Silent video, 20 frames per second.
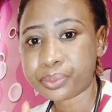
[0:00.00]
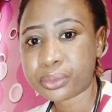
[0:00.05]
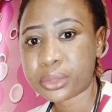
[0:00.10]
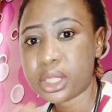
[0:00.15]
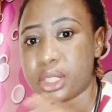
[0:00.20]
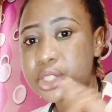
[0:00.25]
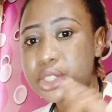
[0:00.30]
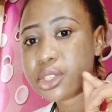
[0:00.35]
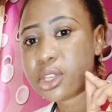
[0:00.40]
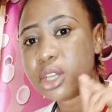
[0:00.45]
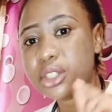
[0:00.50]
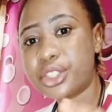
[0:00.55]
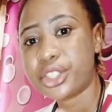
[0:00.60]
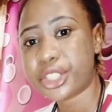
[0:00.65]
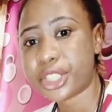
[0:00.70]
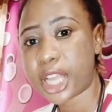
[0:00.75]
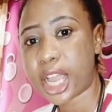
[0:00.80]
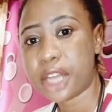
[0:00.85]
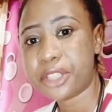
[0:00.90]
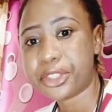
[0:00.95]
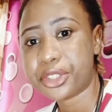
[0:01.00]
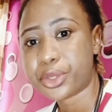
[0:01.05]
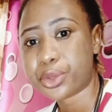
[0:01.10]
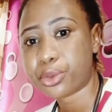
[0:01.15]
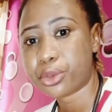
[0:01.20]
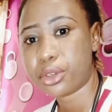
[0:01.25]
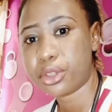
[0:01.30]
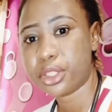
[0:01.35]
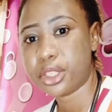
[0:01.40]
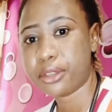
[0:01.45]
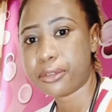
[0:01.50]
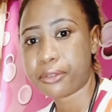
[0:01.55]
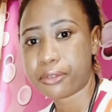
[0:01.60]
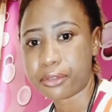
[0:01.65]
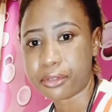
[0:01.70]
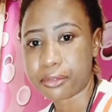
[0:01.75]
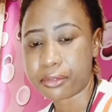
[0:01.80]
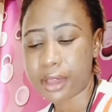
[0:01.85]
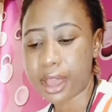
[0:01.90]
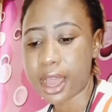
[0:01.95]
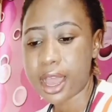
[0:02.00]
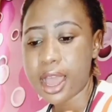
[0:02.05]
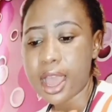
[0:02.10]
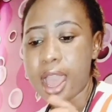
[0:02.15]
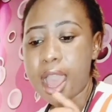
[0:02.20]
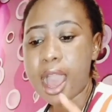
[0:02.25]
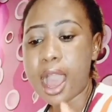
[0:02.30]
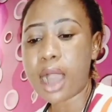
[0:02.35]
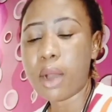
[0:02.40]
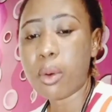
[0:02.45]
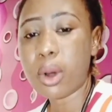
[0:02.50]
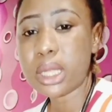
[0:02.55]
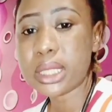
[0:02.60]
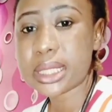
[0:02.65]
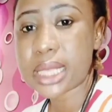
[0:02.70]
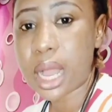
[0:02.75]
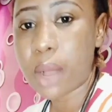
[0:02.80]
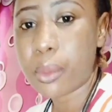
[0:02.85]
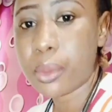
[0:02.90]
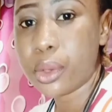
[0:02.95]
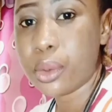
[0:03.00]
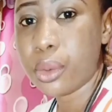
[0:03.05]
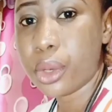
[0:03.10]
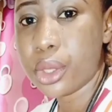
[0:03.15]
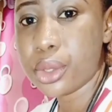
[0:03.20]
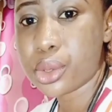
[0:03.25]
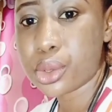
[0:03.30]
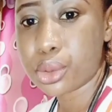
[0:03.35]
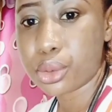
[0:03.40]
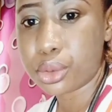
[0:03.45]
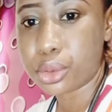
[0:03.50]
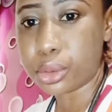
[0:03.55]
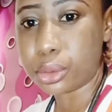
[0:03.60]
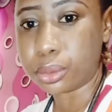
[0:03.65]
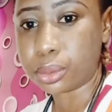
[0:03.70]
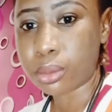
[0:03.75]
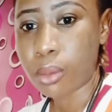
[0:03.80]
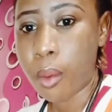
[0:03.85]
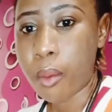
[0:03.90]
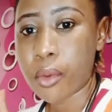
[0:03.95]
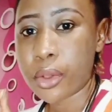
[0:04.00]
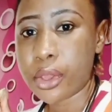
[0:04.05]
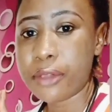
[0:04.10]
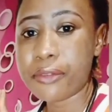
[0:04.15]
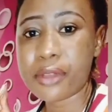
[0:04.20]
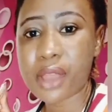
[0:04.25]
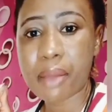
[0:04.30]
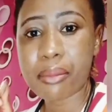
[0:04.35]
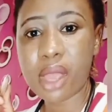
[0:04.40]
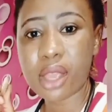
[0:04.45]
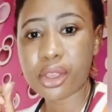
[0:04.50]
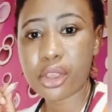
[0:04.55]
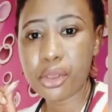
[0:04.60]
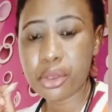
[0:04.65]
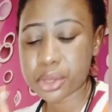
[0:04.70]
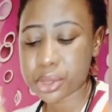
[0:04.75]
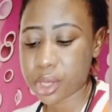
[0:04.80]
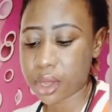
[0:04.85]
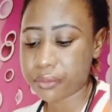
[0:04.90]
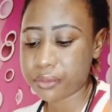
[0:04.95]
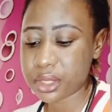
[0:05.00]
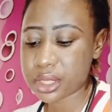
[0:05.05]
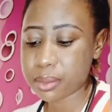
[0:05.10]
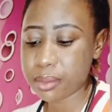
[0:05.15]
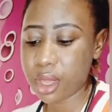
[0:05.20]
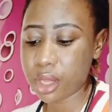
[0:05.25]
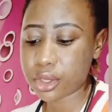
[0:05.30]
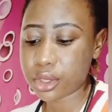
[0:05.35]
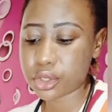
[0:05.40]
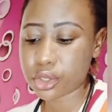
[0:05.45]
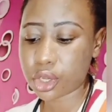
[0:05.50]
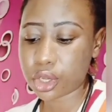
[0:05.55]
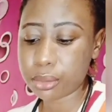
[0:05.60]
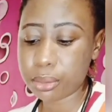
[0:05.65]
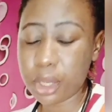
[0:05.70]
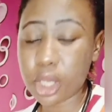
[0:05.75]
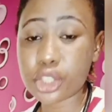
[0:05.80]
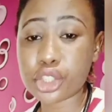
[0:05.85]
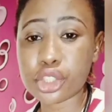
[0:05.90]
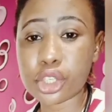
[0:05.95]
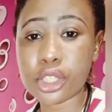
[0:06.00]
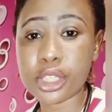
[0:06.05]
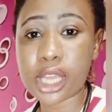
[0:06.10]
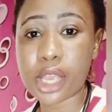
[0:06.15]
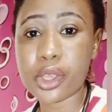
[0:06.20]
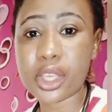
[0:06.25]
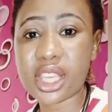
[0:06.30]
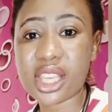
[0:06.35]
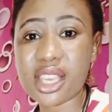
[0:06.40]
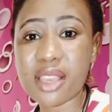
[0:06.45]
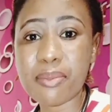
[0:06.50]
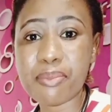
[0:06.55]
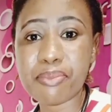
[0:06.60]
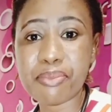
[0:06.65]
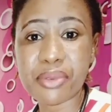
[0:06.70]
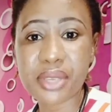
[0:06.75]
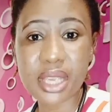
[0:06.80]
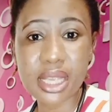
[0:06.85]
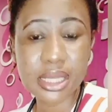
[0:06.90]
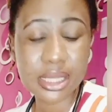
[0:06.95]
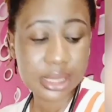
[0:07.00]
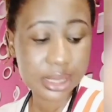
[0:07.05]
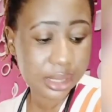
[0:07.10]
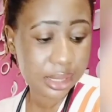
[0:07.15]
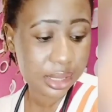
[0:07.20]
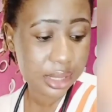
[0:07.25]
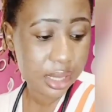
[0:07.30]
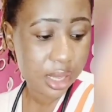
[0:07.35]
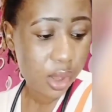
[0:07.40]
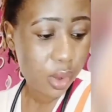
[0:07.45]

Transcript: such child is running fever. And what are we going to do? If you are making use of this, make sure that you keep it